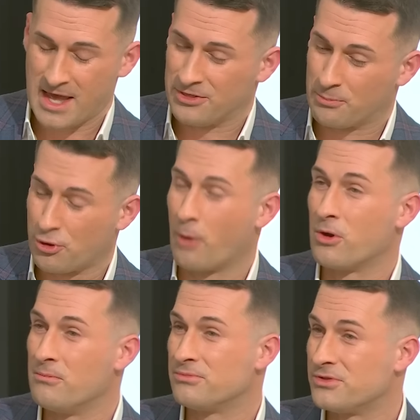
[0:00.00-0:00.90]
The
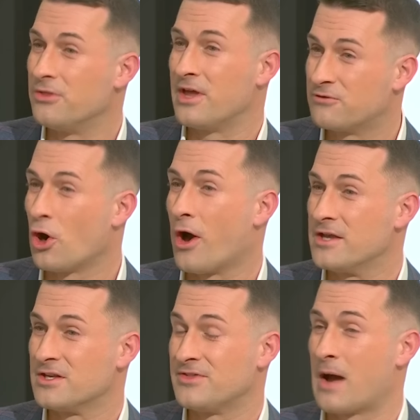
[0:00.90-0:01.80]
problem that they've got is
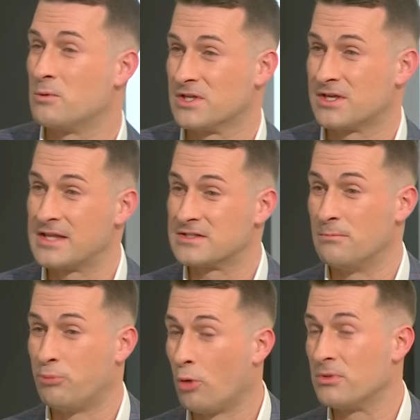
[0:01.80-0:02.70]
that that was against the
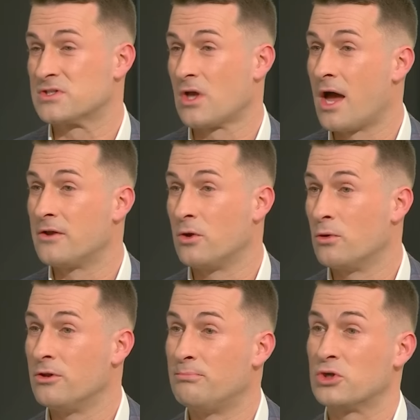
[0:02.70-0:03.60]
Bournemouth side, who are in
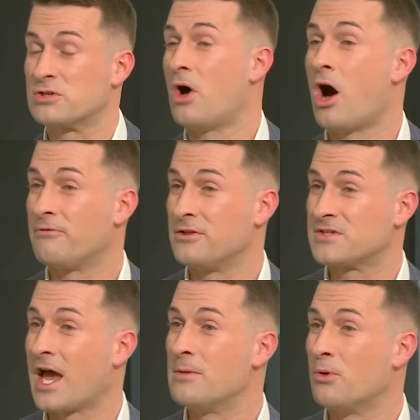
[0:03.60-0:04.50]
the bottom half of the
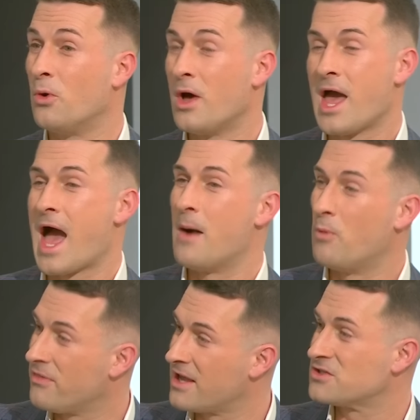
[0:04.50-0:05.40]
table. And
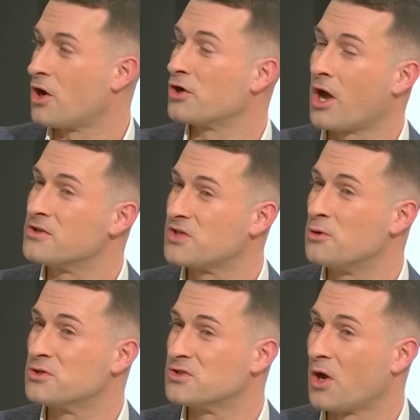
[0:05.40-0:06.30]
when they start going
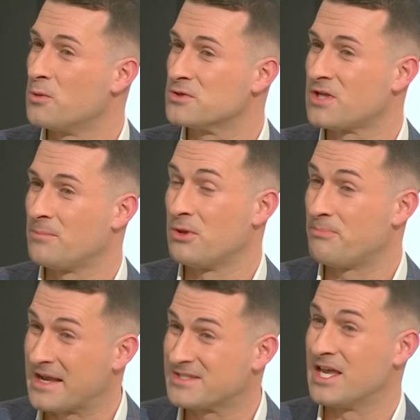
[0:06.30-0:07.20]
toe-to-toe with some of the
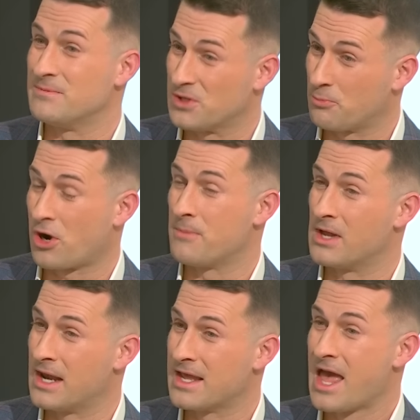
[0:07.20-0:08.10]
best teams in the Premier
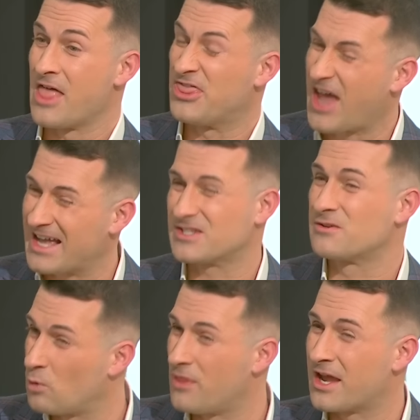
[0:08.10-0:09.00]
League, that's
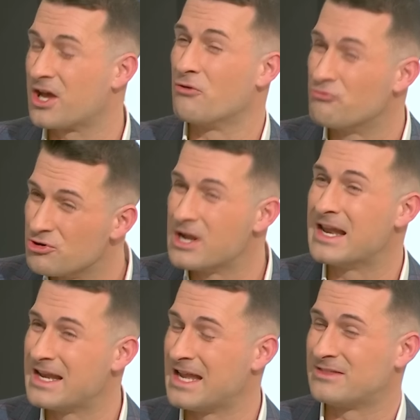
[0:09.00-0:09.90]
when they're going to really
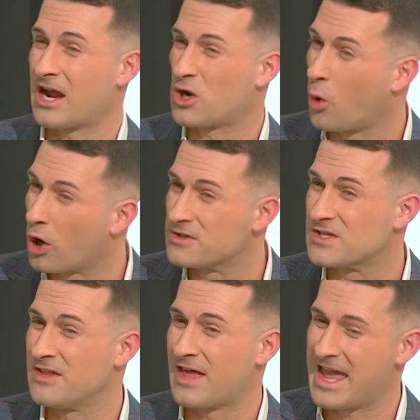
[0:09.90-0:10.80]
need that quality
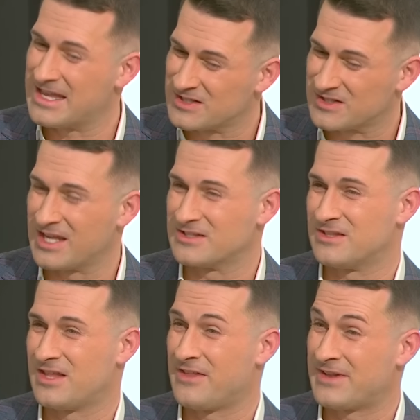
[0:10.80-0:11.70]
and that instinct and
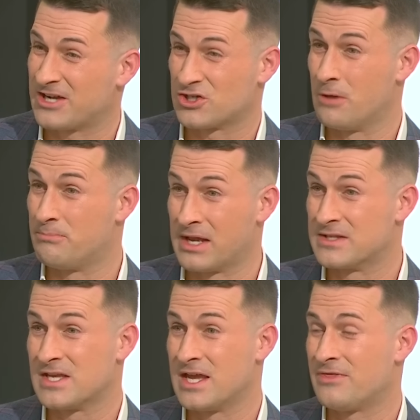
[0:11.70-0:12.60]
that natural
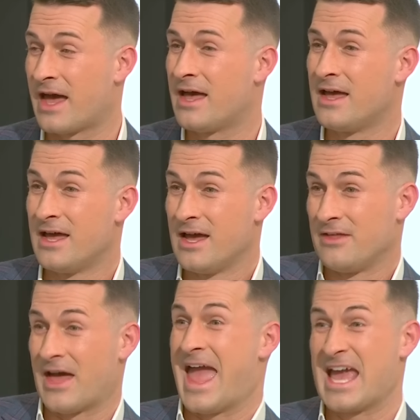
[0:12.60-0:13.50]
ability and that
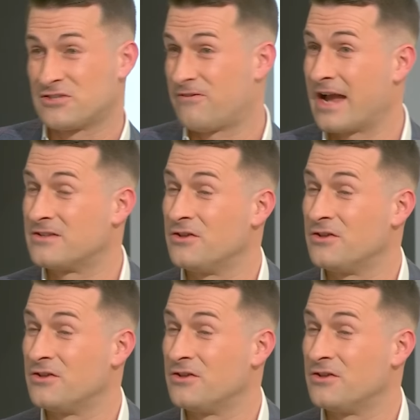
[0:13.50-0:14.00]
X factor